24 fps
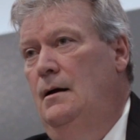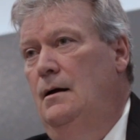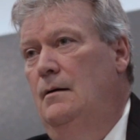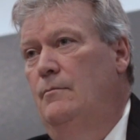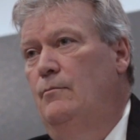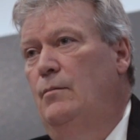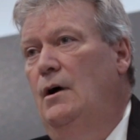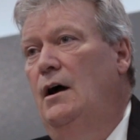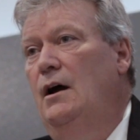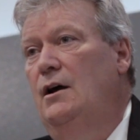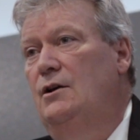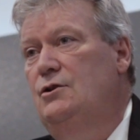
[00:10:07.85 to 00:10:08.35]

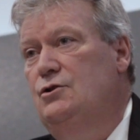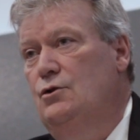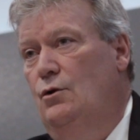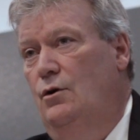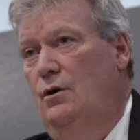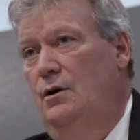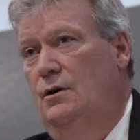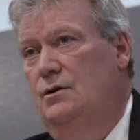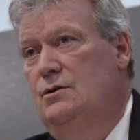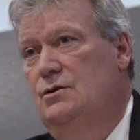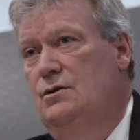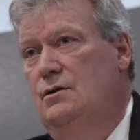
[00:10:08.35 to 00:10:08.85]
And by
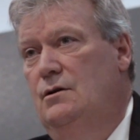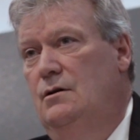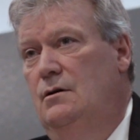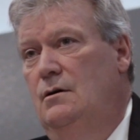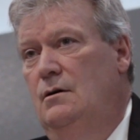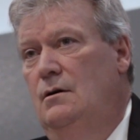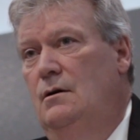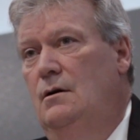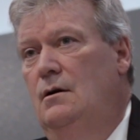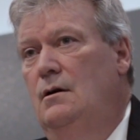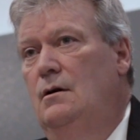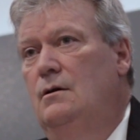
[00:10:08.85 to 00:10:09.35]
George,
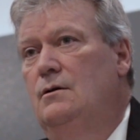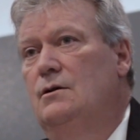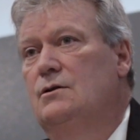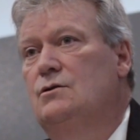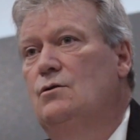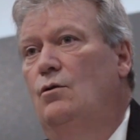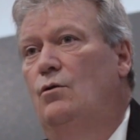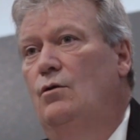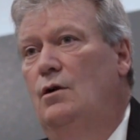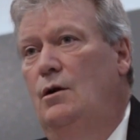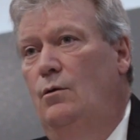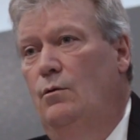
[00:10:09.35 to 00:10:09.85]

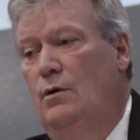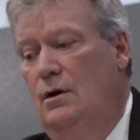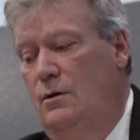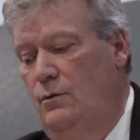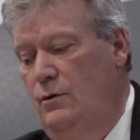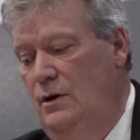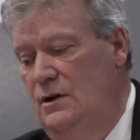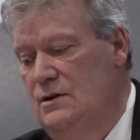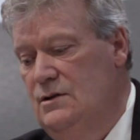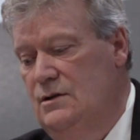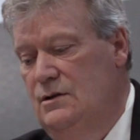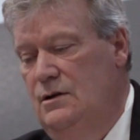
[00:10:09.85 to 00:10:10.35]
there's only one
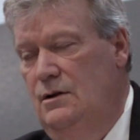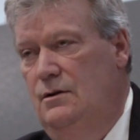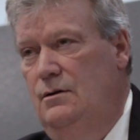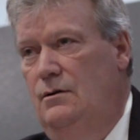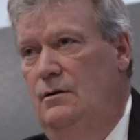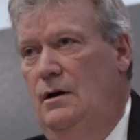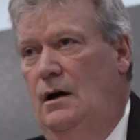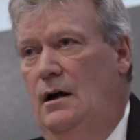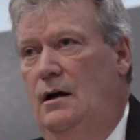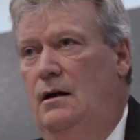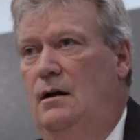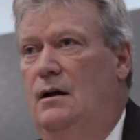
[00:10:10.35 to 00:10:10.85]
reason to
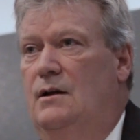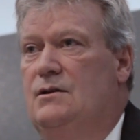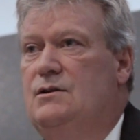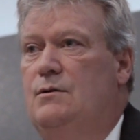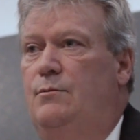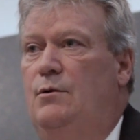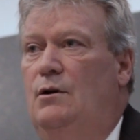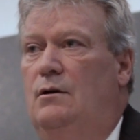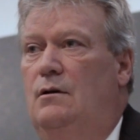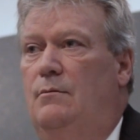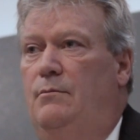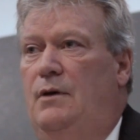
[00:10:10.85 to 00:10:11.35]
do that. That's
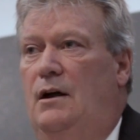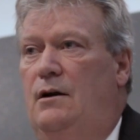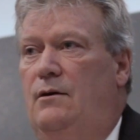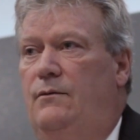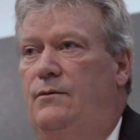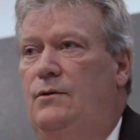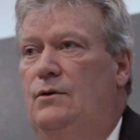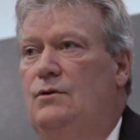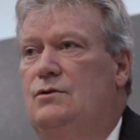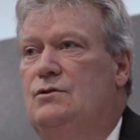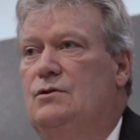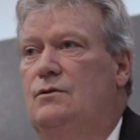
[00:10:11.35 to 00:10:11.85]
to build a
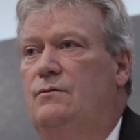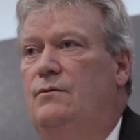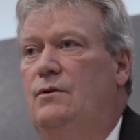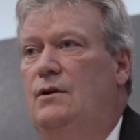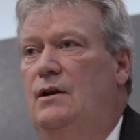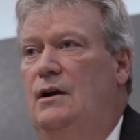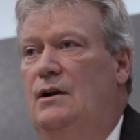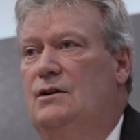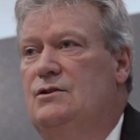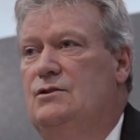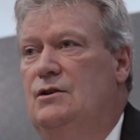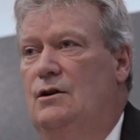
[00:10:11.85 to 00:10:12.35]
better future for
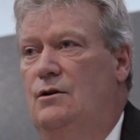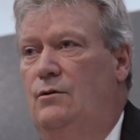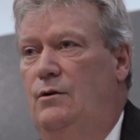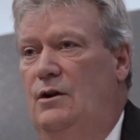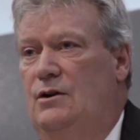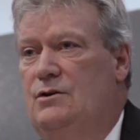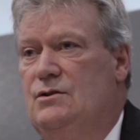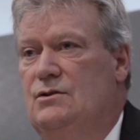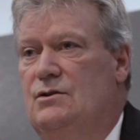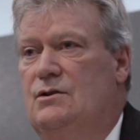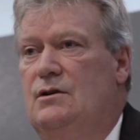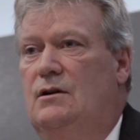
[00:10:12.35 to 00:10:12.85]
the next
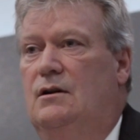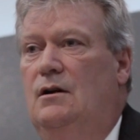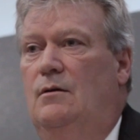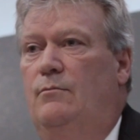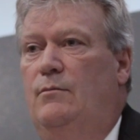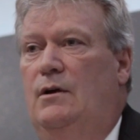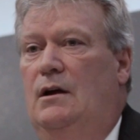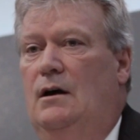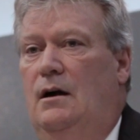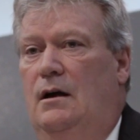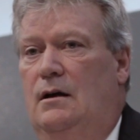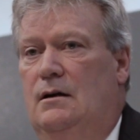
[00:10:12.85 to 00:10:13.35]
generations to
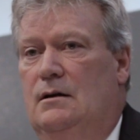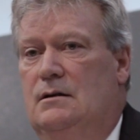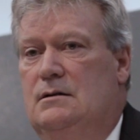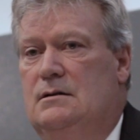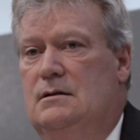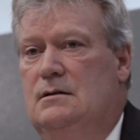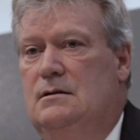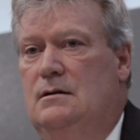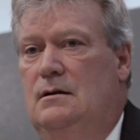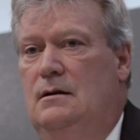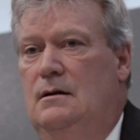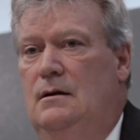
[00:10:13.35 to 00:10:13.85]
come behind
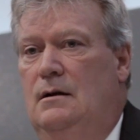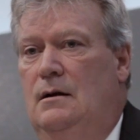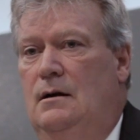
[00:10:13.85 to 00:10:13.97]
us.